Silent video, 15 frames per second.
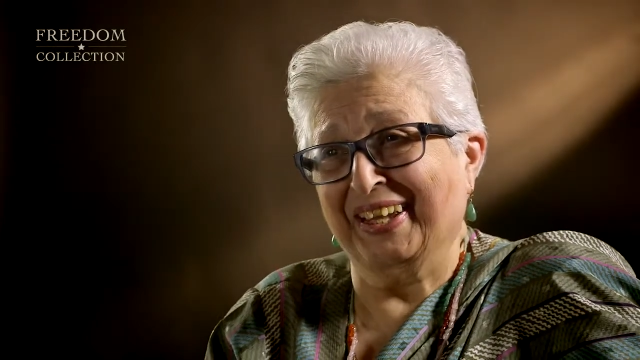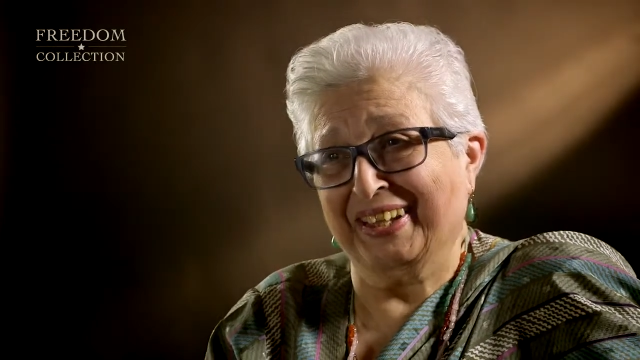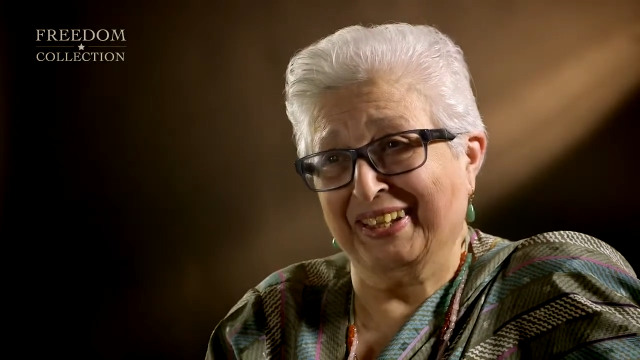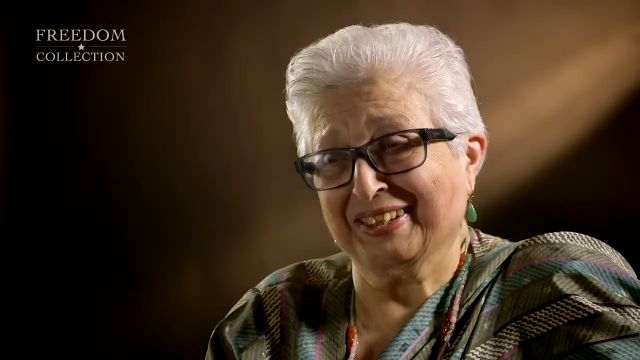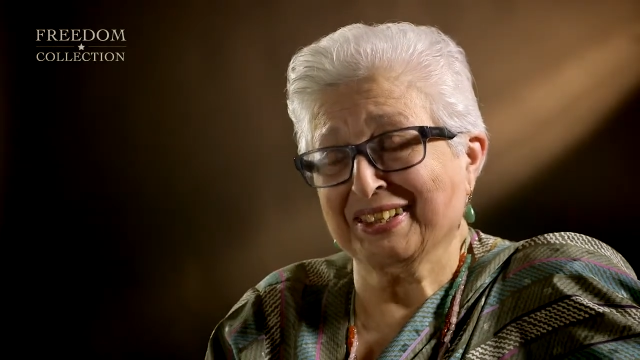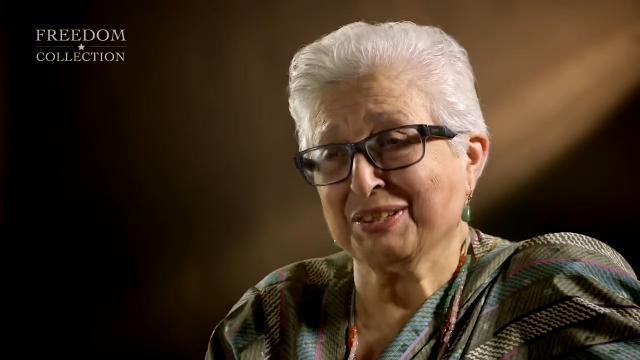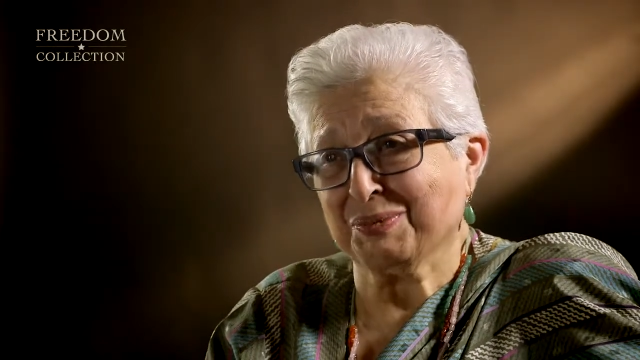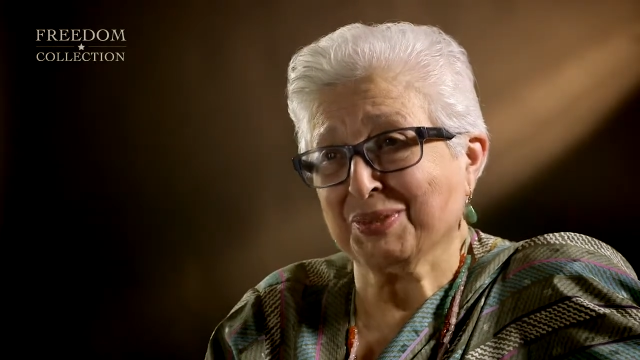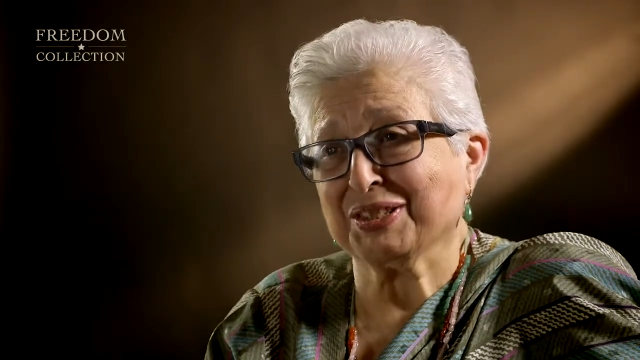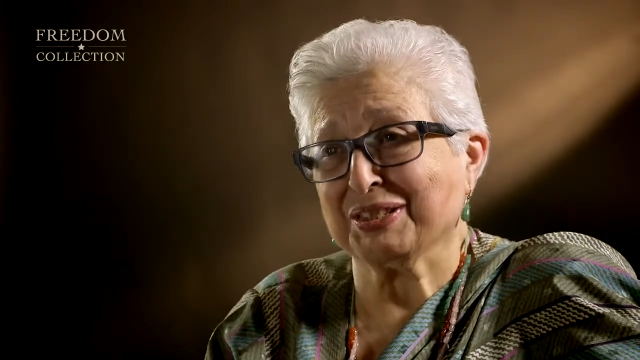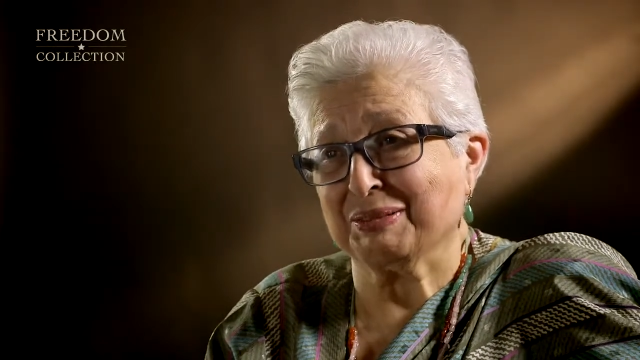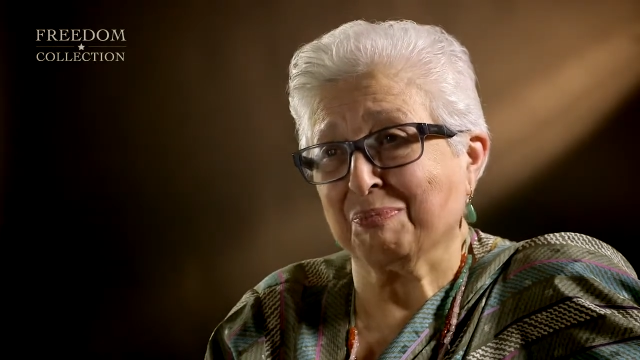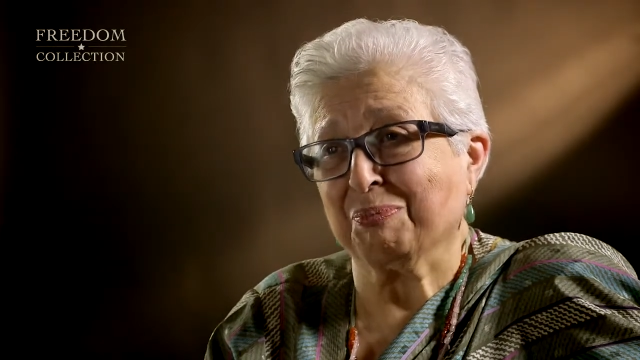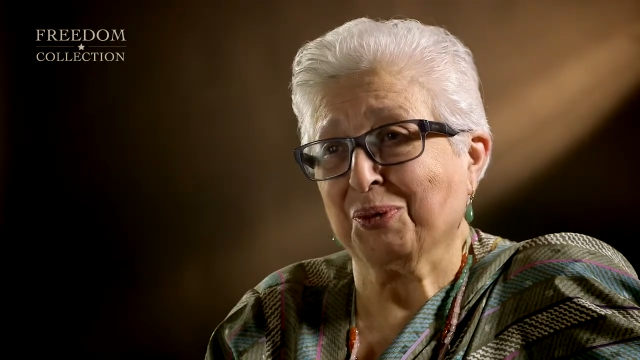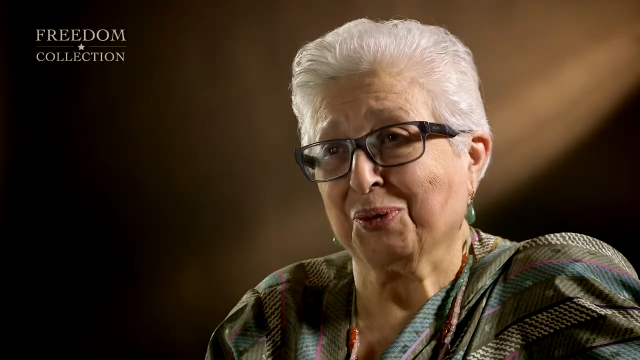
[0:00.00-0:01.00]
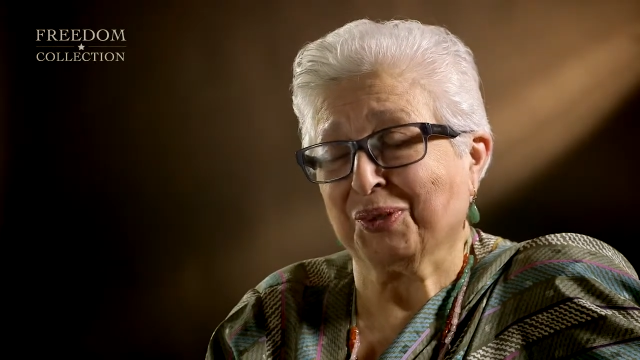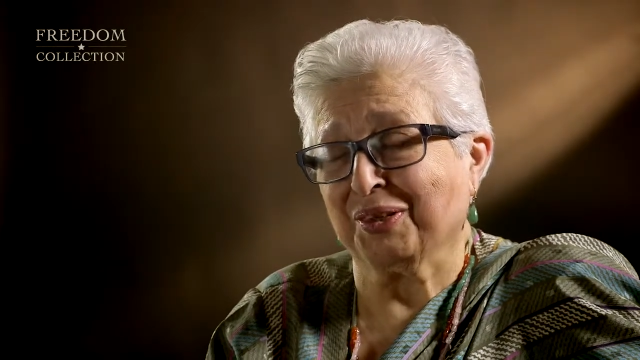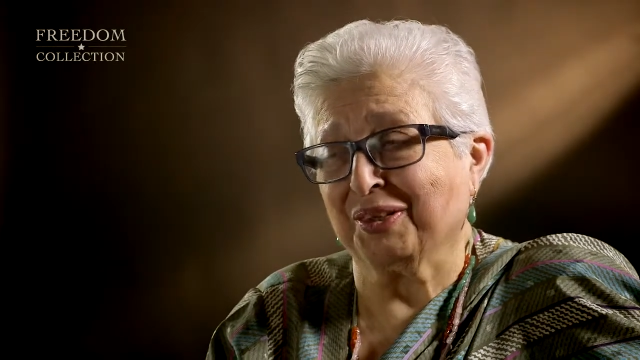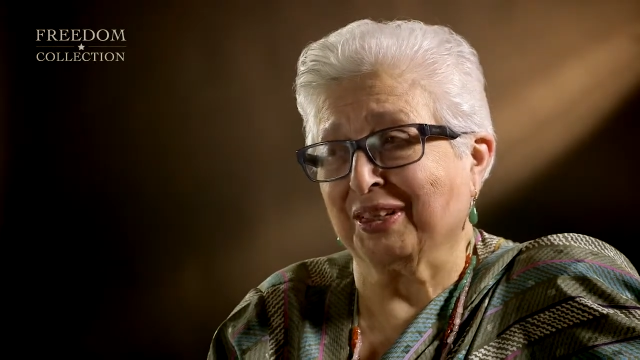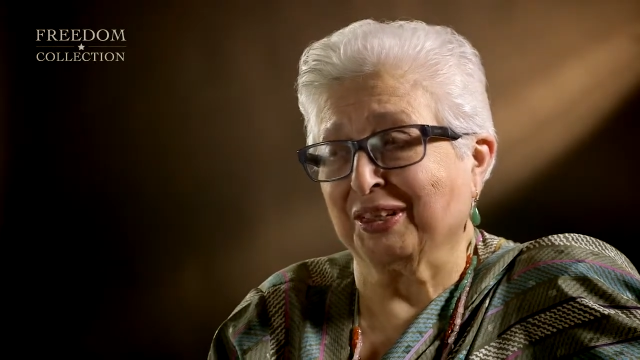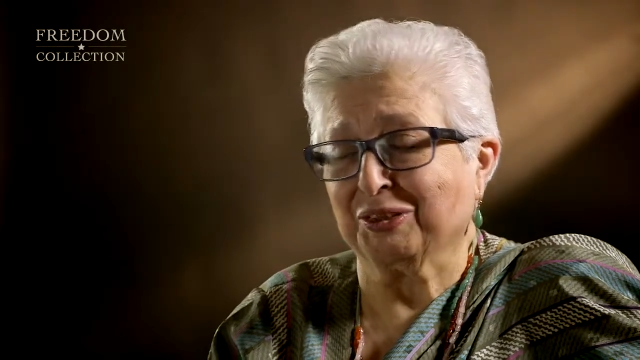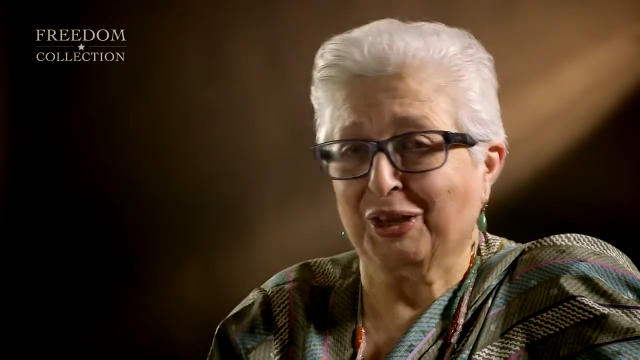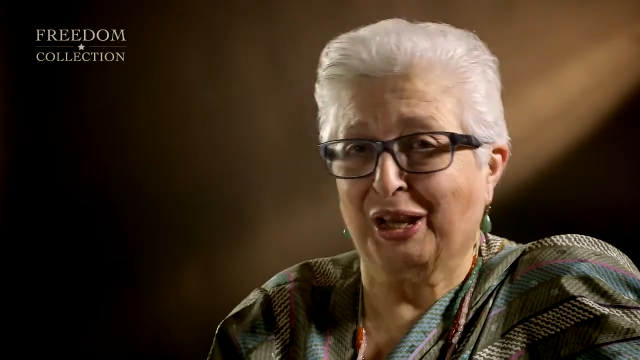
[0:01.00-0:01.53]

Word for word: I think this was the important thing.